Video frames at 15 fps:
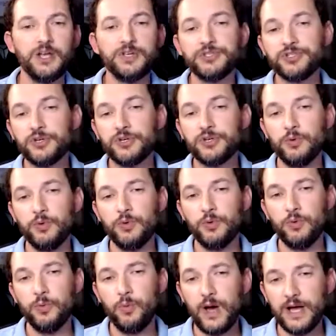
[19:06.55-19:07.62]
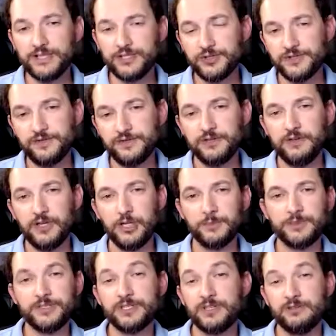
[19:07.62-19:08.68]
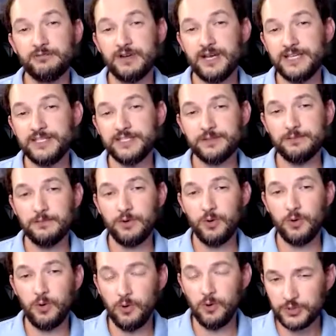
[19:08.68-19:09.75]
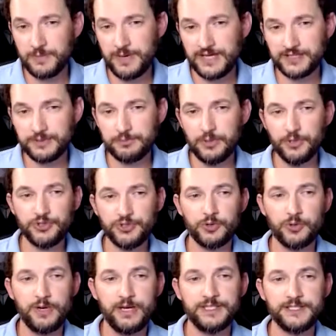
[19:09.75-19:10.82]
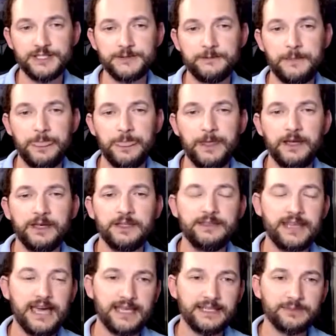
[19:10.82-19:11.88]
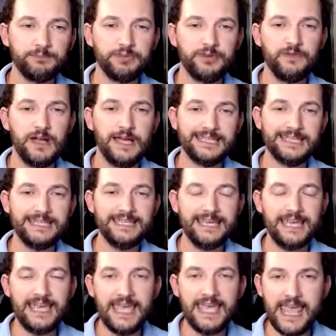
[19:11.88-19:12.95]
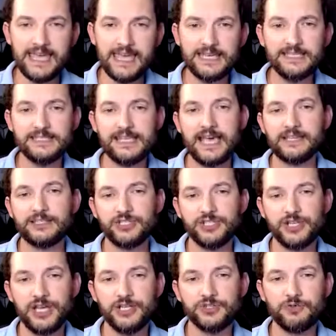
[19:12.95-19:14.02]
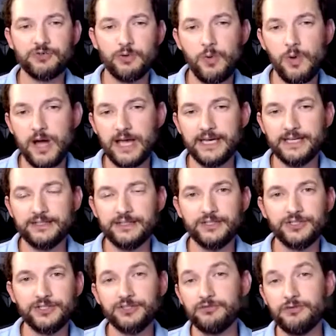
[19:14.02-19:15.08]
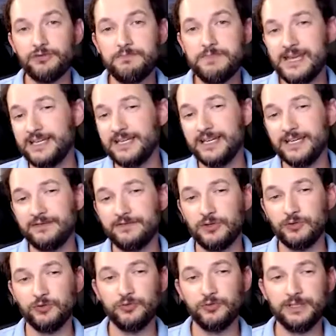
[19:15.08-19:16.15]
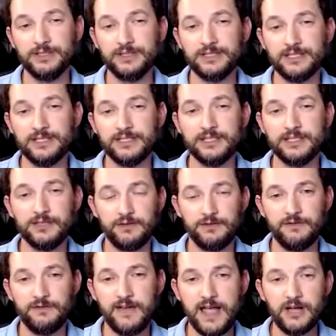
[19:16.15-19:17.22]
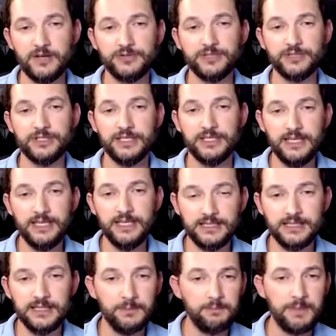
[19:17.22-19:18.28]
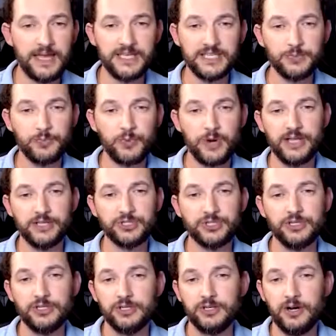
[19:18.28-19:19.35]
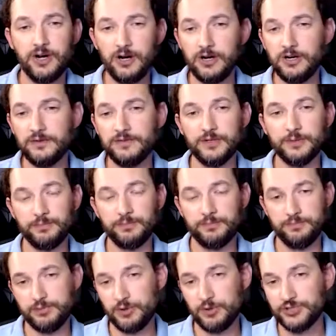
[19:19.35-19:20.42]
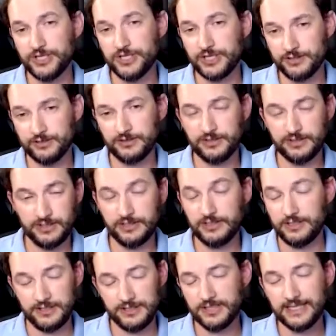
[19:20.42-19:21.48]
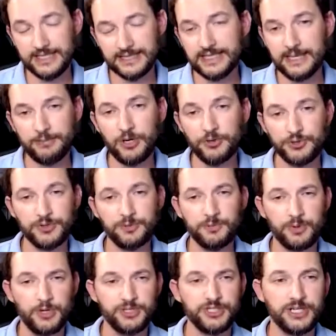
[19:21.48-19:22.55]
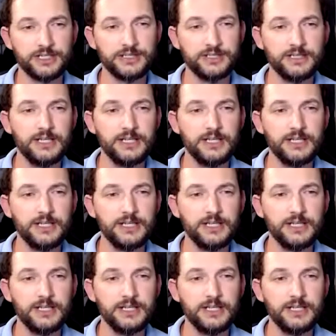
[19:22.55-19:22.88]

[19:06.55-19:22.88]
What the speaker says: So WhiteSource for developers can raise automated merge requests that provide the exact change required to remediate vulnerabilities that are found in a base branch of a project on a GitLab hosted project.